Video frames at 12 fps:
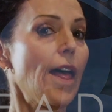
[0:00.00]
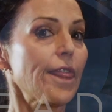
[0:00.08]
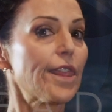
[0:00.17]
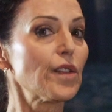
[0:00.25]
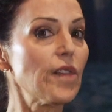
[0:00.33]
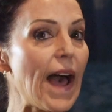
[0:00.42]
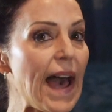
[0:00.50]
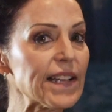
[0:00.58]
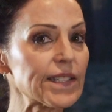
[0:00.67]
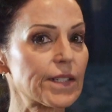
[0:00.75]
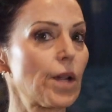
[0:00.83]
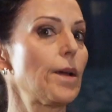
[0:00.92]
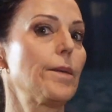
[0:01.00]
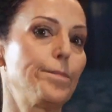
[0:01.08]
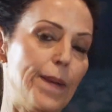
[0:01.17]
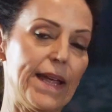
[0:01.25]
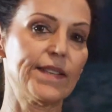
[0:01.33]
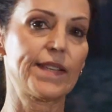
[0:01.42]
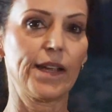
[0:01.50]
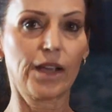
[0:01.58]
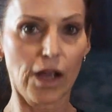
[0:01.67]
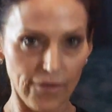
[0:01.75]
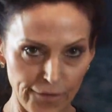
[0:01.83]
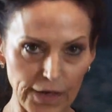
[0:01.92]
The last basic
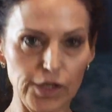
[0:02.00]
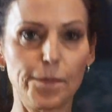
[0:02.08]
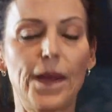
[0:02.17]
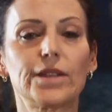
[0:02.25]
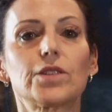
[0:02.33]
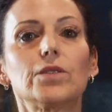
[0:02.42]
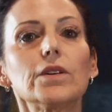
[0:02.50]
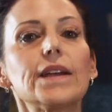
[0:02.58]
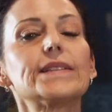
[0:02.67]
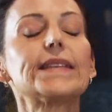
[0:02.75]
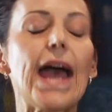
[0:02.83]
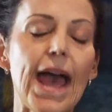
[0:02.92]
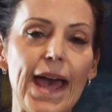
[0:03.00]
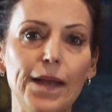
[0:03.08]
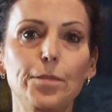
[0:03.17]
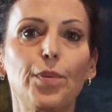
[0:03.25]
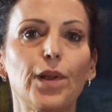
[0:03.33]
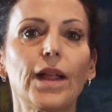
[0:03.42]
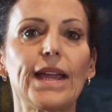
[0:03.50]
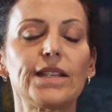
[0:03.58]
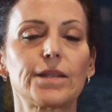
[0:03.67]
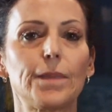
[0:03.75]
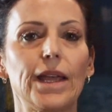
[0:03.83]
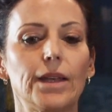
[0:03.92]
fundamental is head
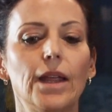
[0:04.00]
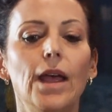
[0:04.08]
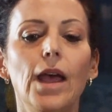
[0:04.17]
placement.